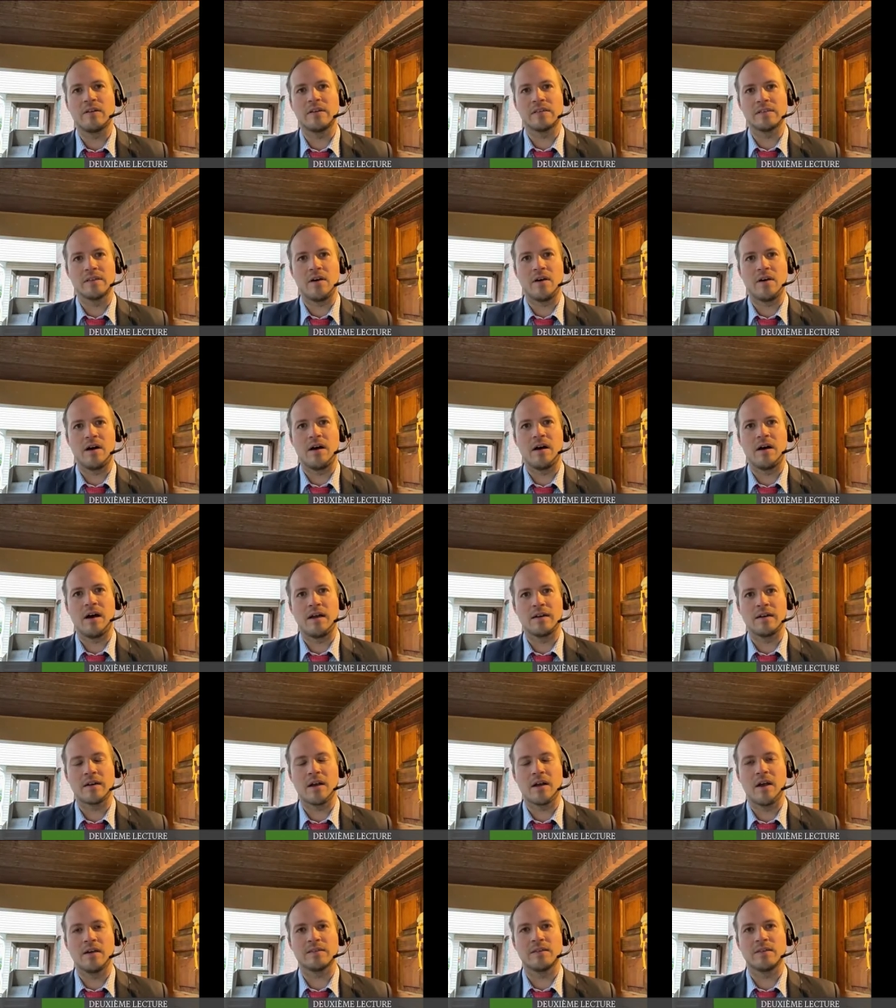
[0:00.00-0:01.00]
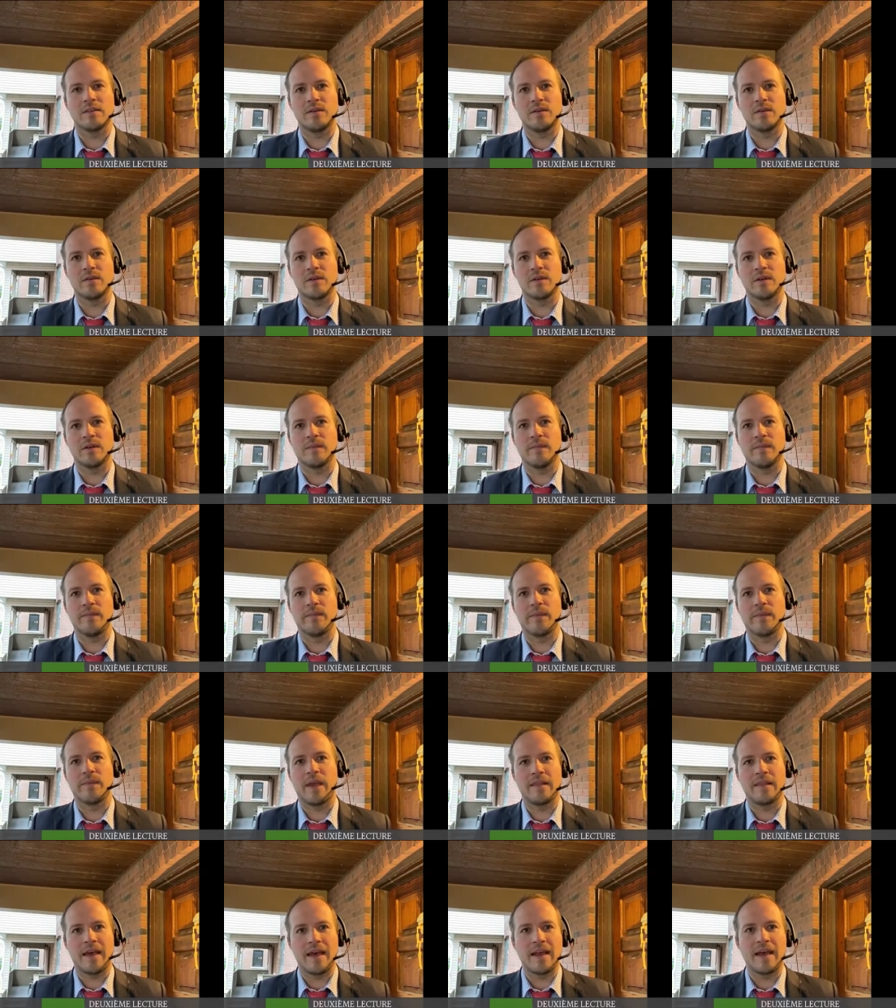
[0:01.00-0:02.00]
this law unconstitutional.
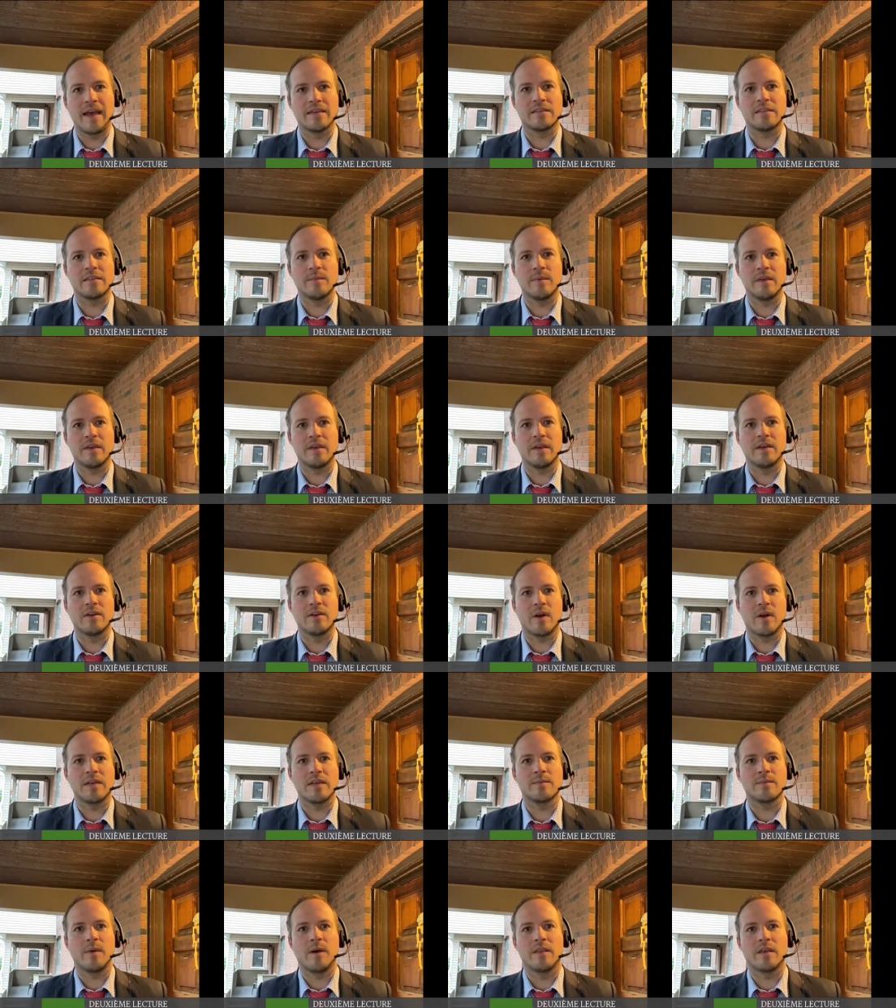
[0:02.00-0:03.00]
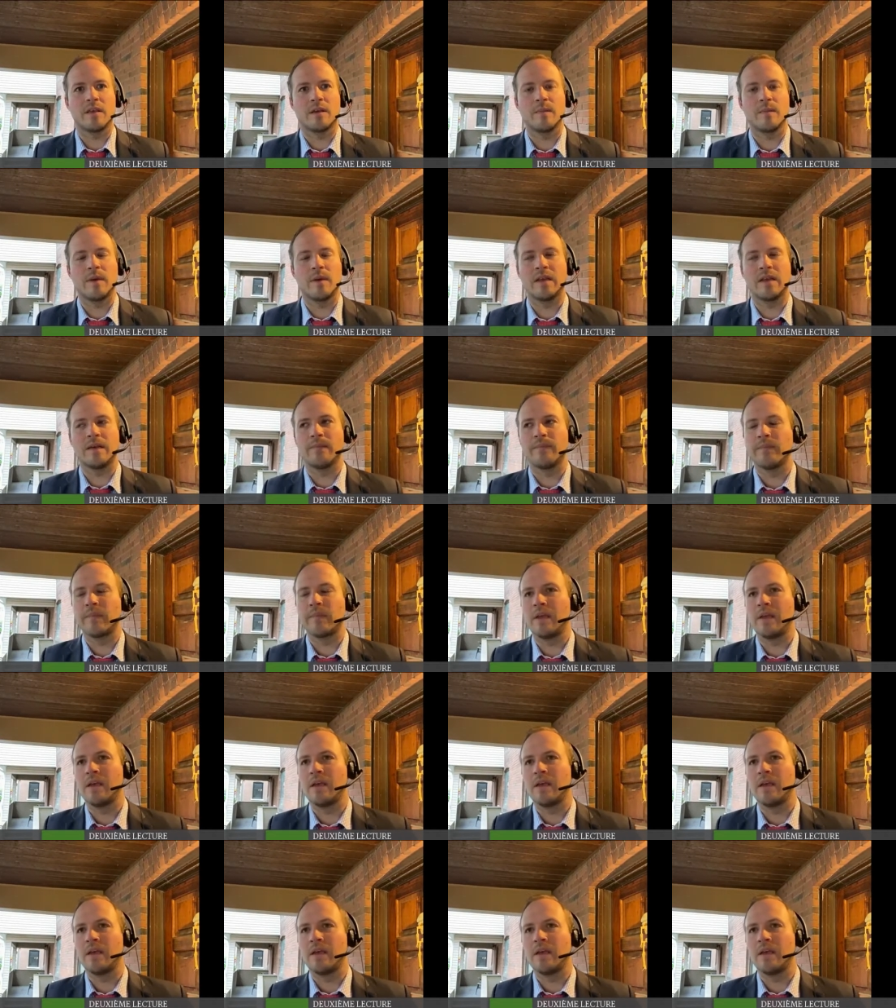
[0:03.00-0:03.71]
And that has to be addressed by the committee.